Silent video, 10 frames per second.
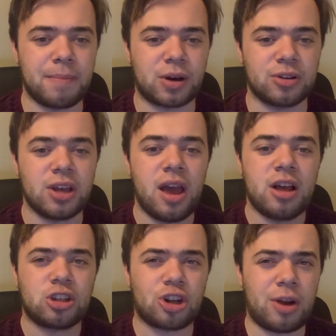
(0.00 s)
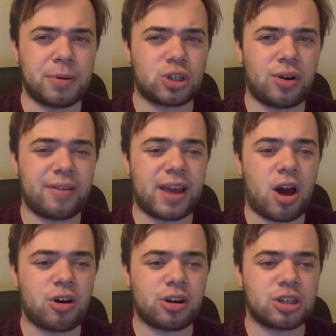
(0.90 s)
because slowly but surely they
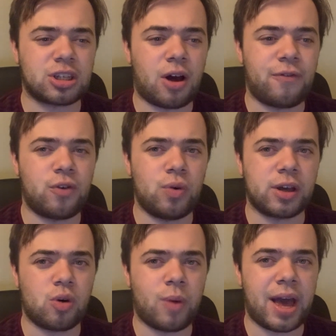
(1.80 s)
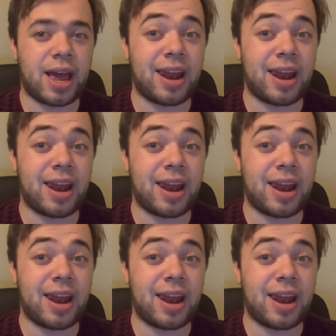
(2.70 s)
are going to start falling away,